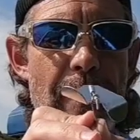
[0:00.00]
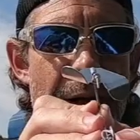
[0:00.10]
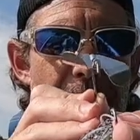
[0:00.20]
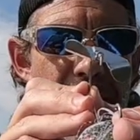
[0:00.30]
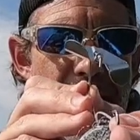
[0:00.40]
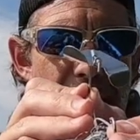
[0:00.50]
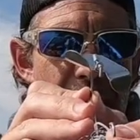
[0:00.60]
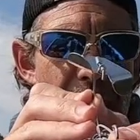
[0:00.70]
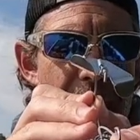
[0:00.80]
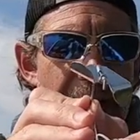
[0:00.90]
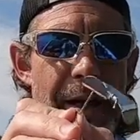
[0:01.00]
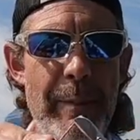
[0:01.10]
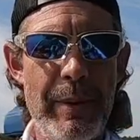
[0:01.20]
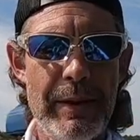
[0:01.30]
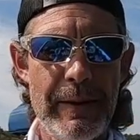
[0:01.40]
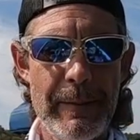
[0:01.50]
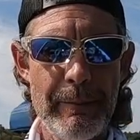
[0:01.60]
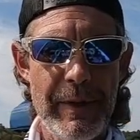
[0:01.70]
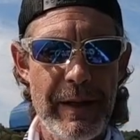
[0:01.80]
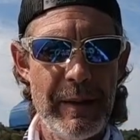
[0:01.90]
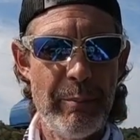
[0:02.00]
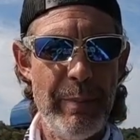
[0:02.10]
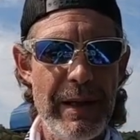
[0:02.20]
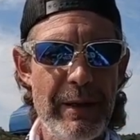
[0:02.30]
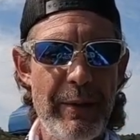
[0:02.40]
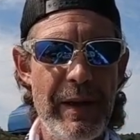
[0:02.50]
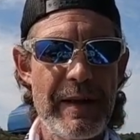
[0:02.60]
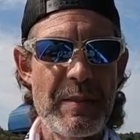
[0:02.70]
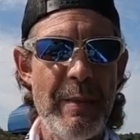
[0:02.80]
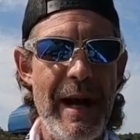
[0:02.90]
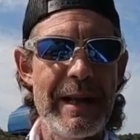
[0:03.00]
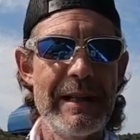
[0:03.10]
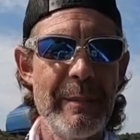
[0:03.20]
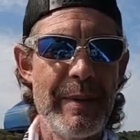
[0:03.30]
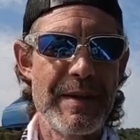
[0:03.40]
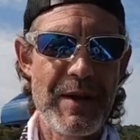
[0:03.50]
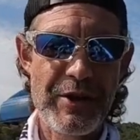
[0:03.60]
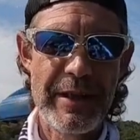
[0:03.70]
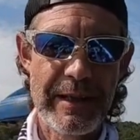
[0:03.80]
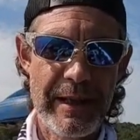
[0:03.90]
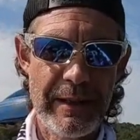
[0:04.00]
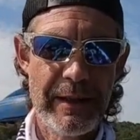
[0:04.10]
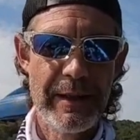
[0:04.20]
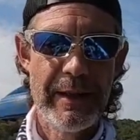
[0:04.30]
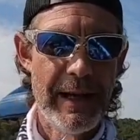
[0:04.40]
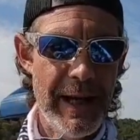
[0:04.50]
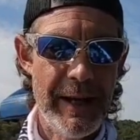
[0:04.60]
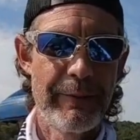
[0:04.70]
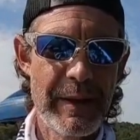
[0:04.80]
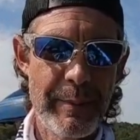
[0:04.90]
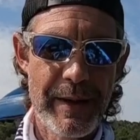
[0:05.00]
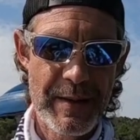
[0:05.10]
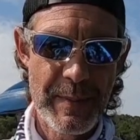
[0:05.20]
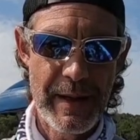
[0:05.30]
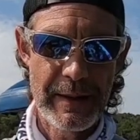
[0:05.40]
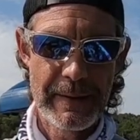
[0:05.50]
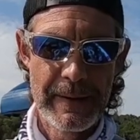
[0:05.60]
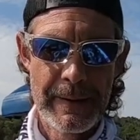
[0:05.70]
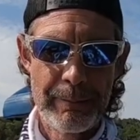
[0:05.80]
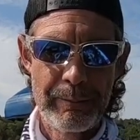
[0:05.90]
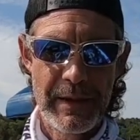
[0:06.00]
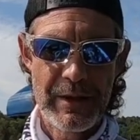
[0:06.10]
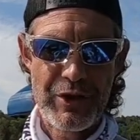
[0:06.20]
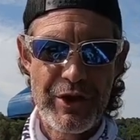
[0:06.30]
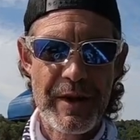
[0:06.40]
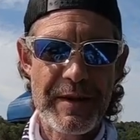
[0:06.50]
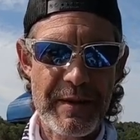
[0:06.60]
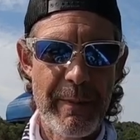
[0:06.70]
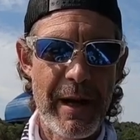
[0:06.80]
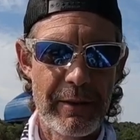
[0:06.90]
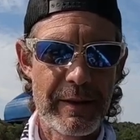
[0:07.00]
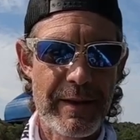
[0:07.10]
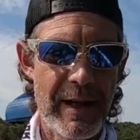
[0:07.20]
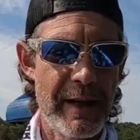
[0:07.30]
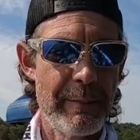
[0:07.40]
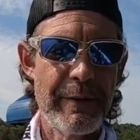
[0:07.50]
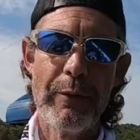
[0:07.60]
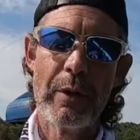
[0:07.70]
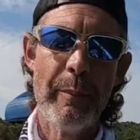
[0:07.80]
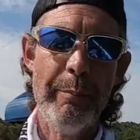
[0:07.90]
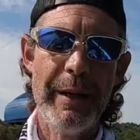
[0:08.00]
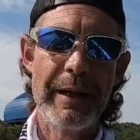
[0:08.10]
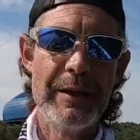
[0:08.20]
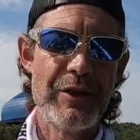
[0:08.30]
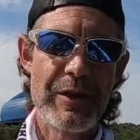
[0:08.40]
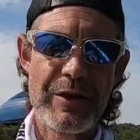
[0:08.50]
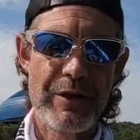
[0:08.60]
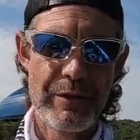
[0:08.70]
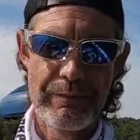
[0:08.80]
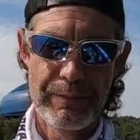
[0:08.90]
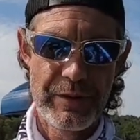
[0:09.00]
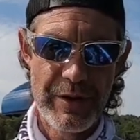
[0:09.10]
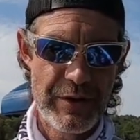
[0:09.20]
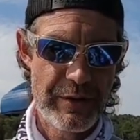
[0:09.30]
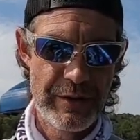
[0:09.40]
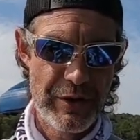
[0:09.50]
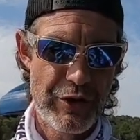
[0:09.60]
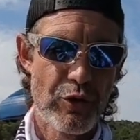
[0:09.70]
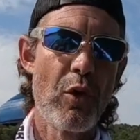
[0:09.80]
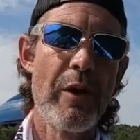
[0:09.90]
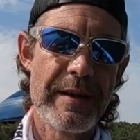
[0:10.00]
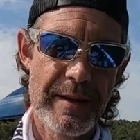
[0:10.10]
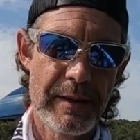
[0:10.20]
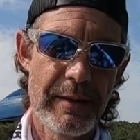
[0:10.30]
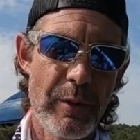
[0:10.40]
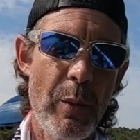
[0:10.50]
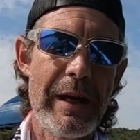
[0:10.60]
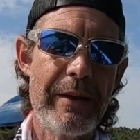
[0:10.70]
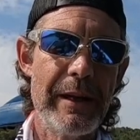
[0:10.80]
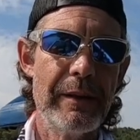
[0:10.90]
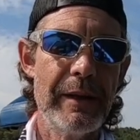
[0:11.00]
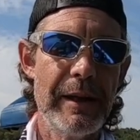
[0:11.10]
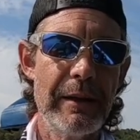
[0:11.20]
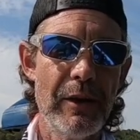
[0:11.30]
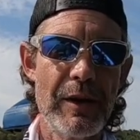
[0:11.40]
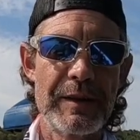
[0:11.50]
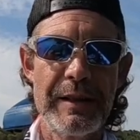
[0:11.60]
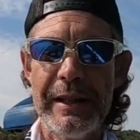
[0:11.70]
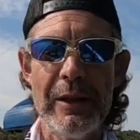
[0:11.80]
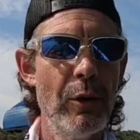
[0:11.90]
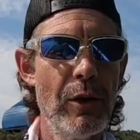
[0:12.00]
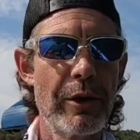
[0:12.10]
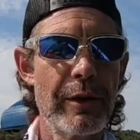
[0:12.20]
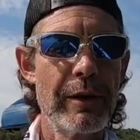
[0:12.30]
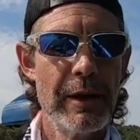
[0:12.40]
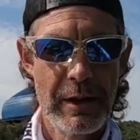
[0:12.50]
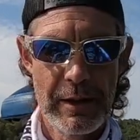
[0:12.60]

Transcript: right is line it up and bend things back into position again. Every buzzbait, it's just a matter of time before a big'un just destroys it the way that it looks, and it no longer